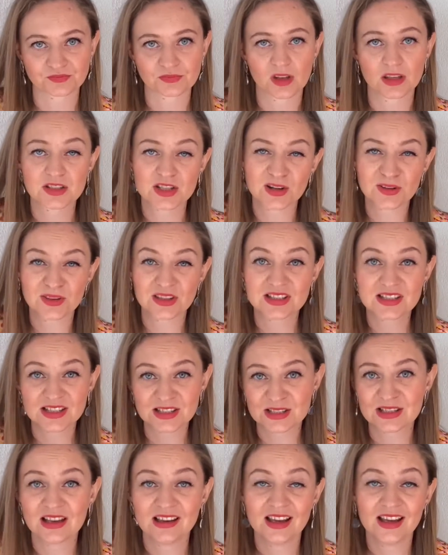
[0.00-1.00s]
So this
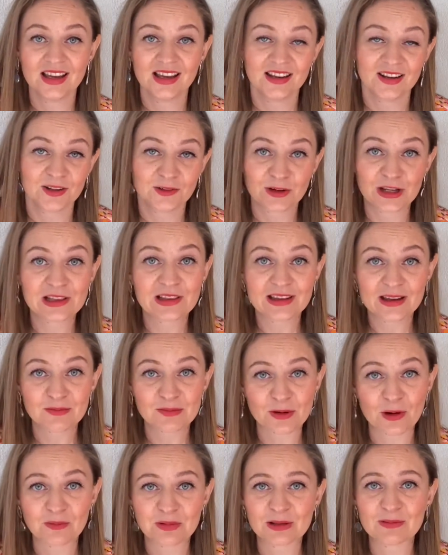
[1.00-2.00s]
is really a
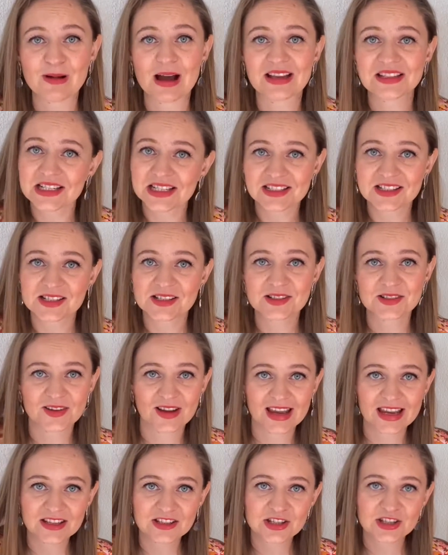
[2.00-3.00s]
problematic
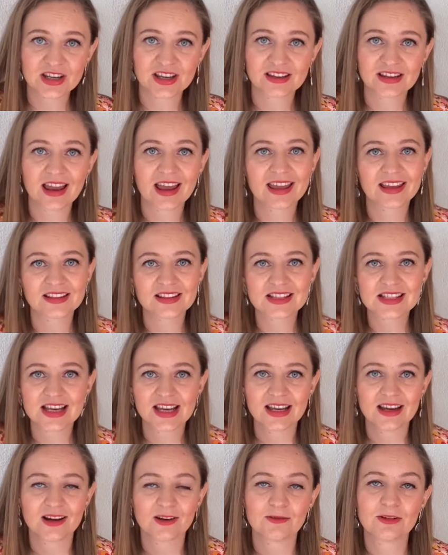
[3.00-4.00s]
situation, and
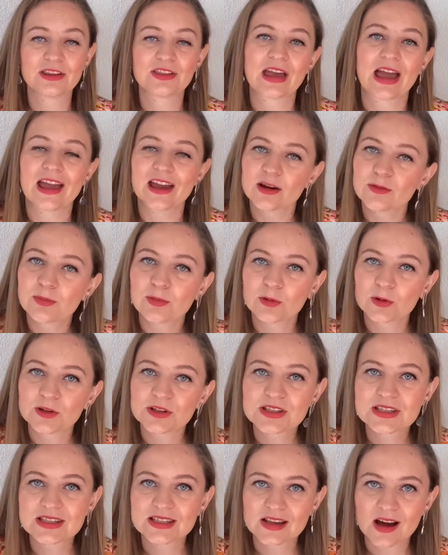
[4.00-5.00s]
with
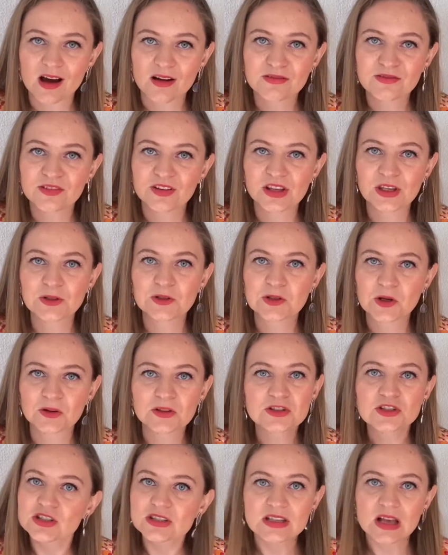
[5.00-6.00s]
airport staff, you
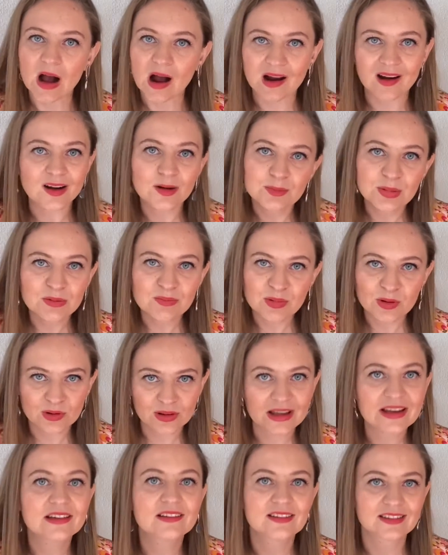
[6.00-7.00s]
don't just hire people
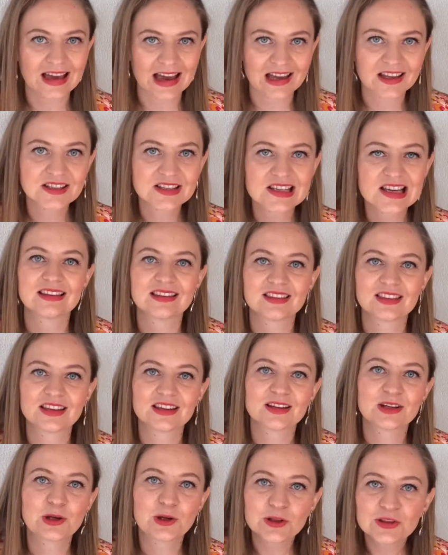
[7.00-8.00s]
like that.
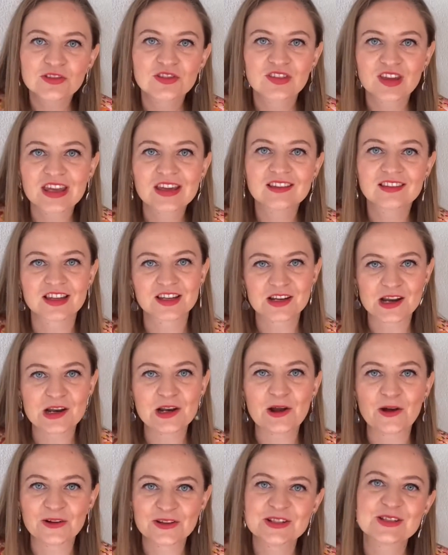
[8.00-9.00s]
The good thing that I
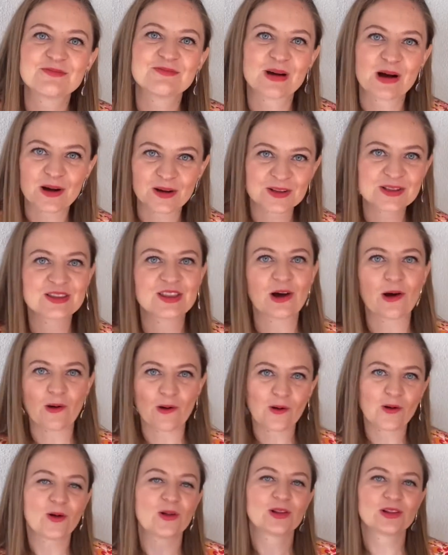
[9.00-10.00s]
learned about the
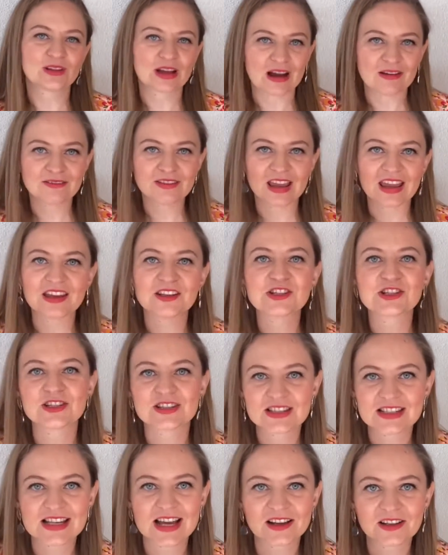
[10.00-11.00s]
whole
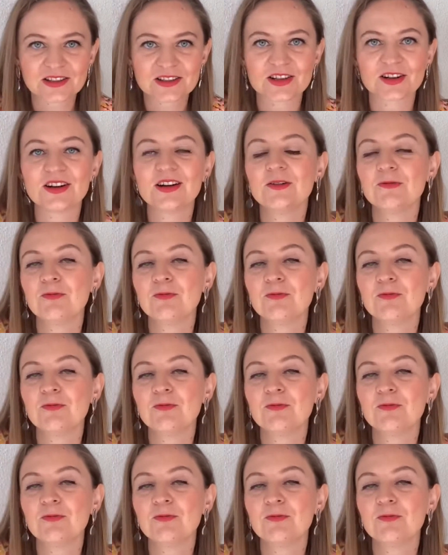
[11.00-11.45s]
aviation sector